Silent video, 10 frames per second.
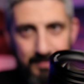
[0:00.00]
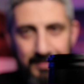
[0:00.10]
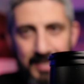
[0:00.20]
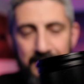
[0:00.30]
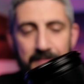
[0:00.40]

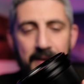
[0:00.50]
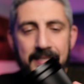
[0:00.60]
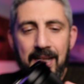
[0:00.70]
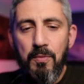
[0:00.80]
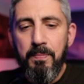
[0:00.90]

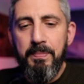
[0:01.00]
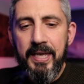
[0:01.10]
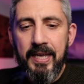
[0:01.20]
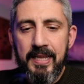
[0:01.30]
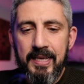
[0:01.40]
testifying how
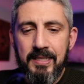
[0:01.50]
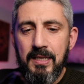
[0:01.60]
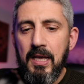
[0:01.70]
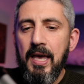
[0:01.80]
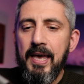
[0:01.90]
big it
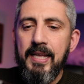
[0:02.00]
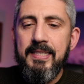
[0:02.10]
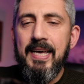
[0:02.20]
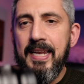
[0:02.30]
is. It's got